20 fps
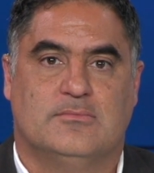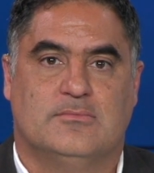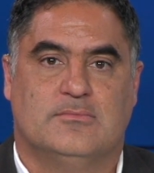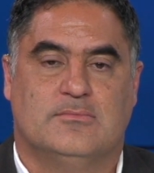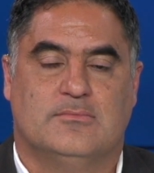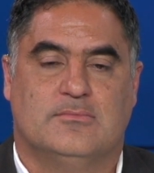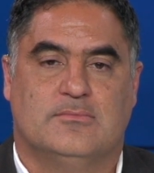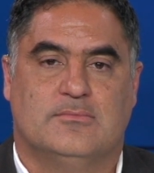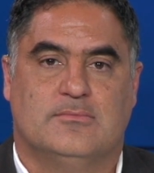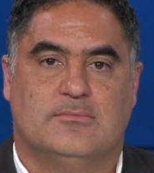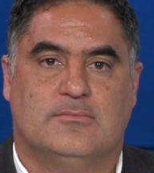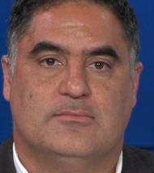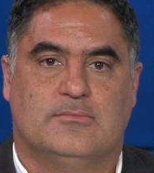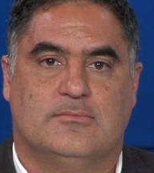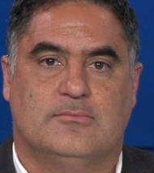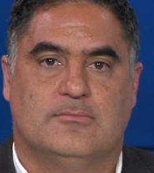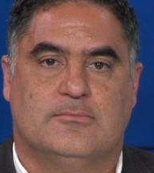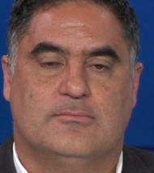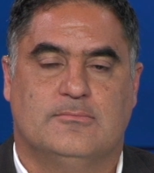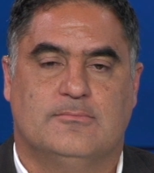
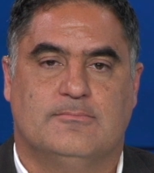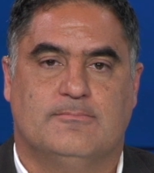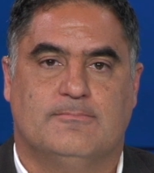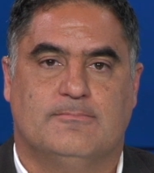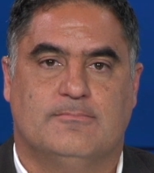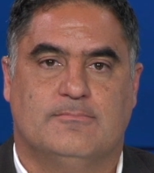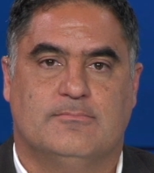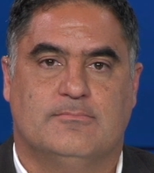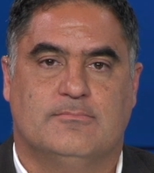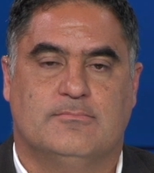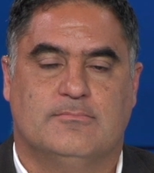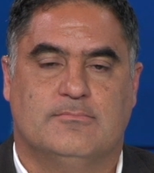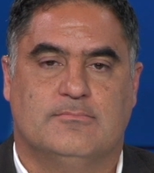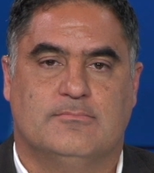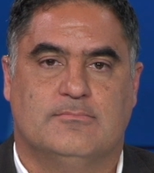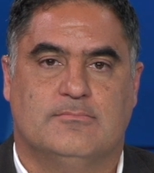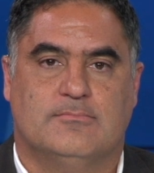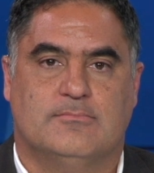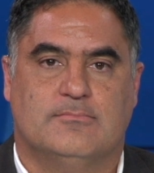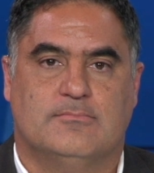
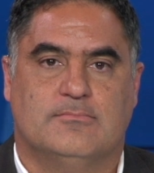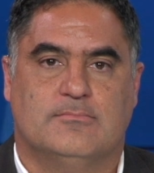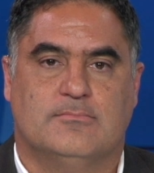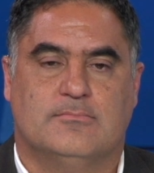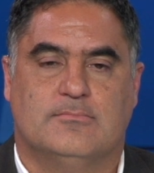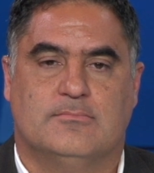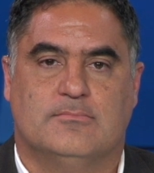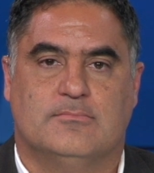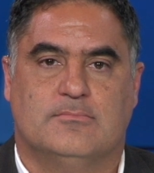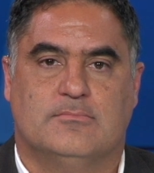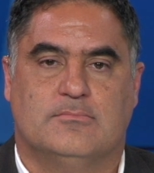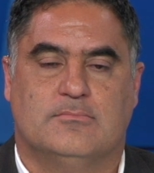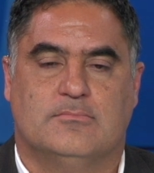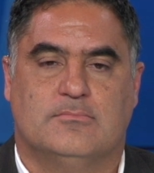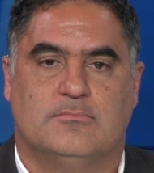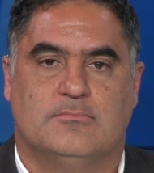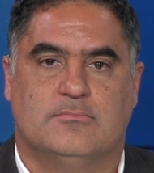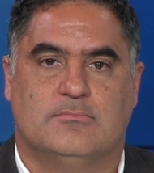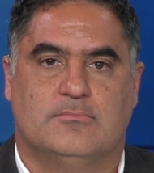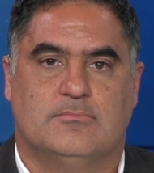
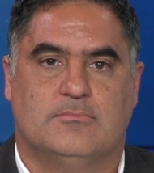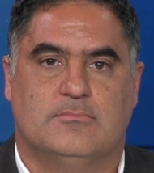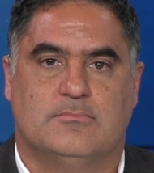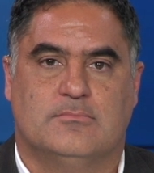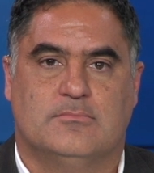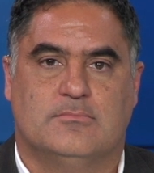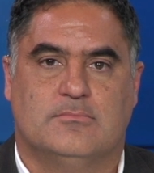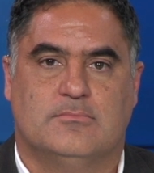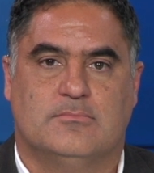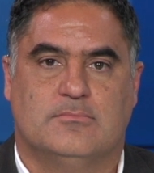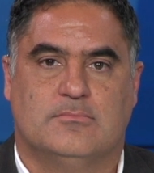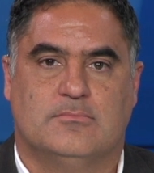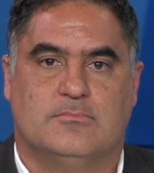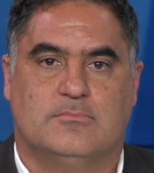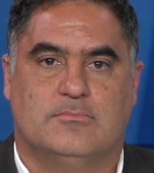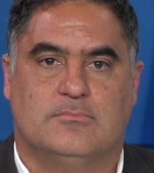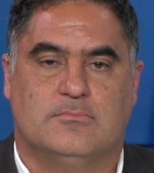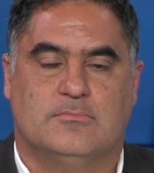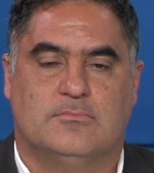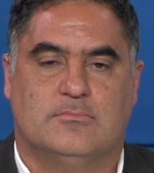
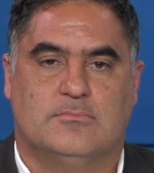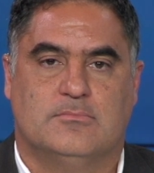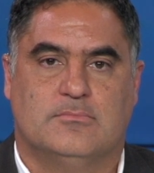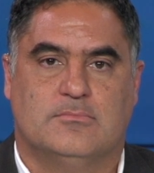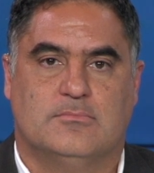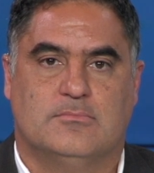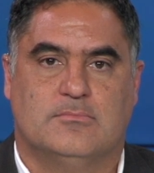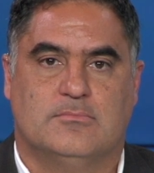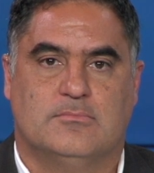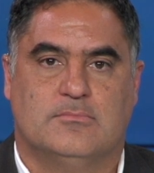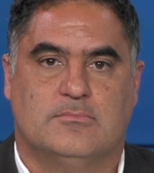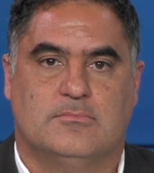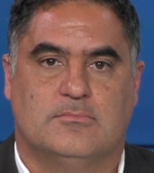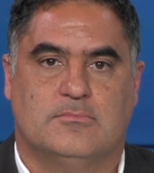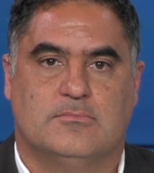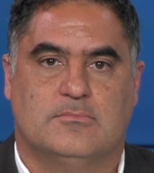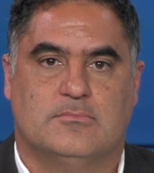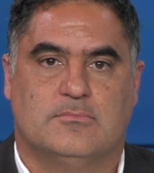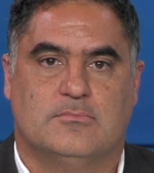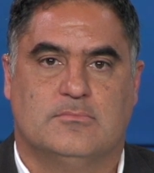
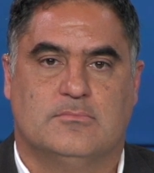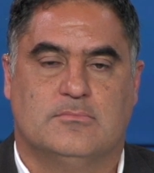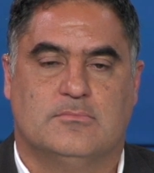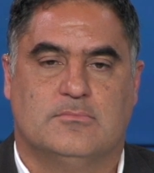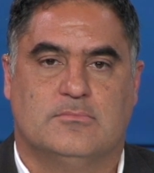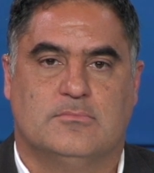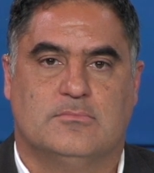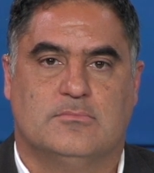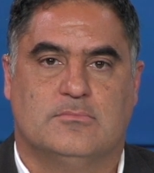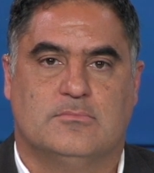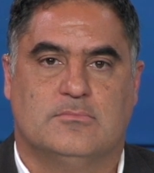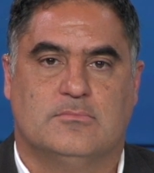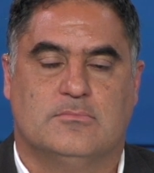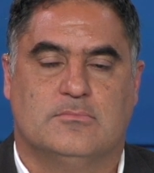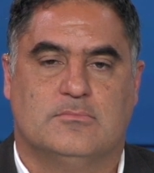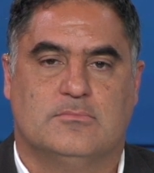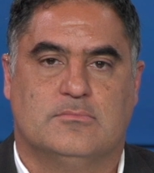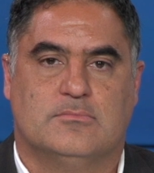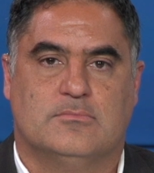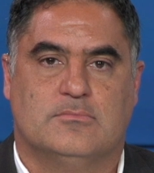
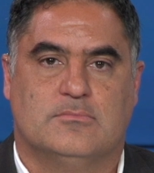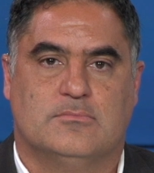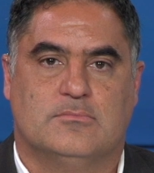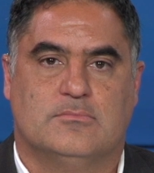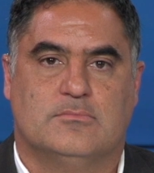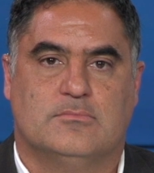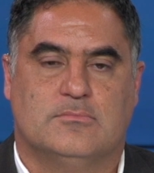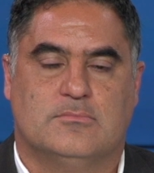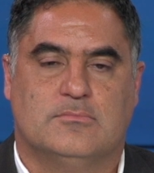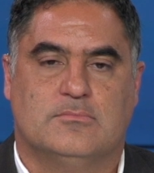(silent)